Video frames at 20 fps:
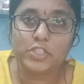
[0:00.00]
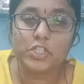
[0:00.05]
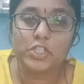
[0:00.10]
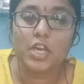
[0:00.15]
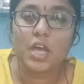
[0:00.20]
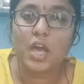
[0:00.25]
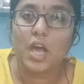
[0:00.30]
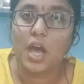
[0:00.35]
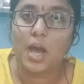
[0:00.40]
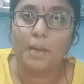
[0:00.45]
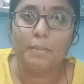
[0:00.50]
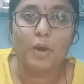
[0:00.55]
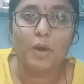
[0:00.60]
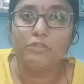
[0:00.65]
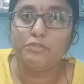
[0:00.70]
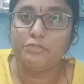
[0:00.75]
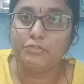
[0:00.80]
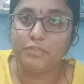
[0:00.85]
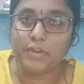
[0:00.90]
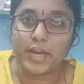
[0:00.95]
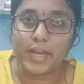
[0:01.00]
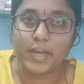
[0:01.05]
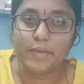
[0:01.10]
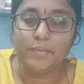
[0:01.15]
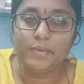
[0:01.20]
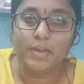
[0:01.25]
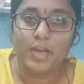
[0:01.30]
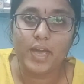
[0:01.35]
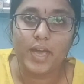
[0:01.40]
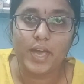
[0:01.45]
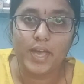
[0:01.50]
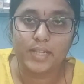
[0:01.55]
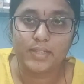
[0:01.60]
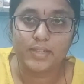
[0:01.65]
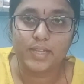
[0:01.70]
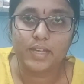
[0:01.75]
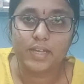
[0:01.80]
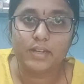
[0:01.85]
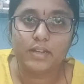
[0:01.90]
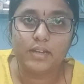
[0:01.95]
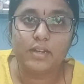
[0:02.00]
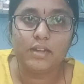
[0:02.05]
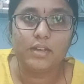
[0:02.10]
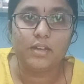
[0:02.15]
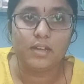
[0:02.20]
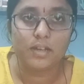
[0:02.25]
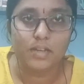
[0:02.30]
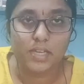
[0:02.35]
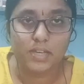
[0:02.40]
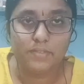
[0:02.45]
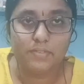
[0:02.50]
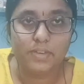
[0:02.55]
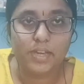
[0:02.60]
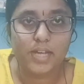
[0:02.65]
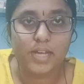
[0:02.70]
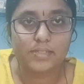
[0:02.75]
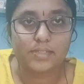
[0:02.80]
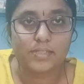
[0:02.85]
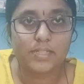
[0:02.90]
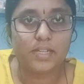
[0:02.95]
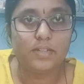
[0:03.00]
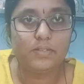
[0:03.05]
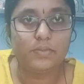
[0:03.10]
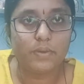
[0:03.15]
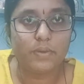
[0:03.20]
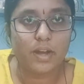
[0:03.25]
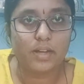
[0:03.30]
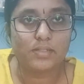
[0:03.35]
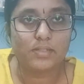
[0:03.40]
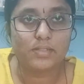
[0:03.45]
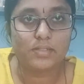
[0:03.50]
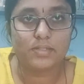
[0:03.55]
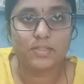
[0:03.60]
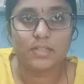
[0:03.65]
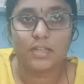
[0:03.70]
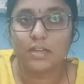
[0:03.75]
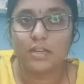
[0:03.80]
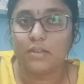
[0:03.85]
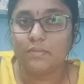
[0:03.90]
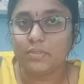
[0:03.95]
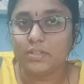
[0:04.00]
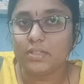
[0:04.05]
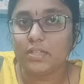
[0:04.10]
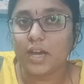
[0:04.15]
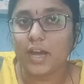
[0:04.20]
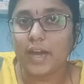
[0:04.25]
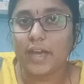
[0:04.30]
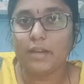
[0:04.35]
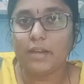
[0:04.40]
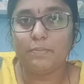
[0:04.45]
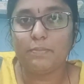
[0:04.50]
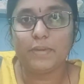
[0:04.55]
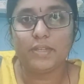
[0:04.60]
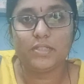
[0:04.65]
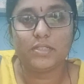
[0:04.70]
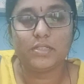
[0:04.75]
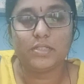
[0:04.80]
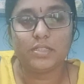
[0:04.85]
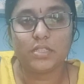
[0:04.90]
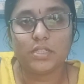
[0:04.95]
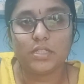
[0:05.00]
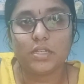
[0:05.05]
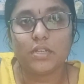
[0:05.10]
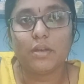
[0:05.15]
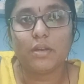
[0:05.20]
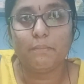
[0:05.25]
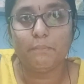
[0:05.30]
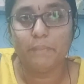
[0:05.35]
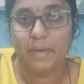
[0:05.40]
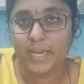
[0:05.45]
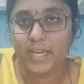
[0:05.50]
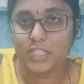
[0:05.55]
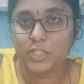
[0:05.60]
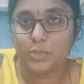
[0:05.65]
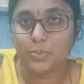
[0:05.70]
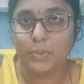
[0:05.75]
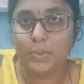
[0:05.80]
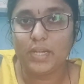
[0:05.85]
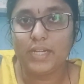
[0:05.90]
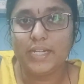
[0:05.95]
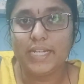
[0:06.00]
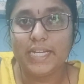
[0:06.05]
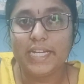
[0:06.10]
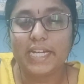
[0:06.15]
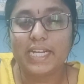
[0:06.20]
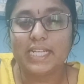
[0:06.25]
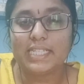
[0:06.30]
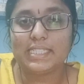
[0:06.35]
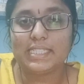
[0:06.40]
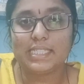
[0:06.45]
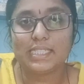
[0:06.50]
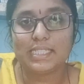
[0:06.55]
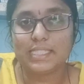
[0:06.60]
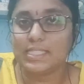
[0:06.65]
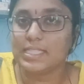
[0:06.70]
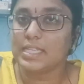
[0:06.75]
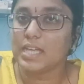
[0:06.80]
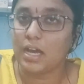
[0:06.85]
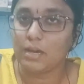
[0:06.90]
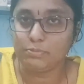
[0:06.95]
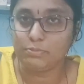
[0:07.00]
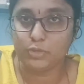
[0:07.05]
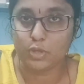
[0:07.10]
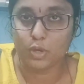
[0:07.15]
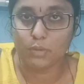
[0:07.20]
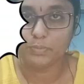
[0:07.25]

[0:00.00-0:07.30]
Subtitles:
above 5, and then giving acidic drugs with higher pH will decrease its absorption.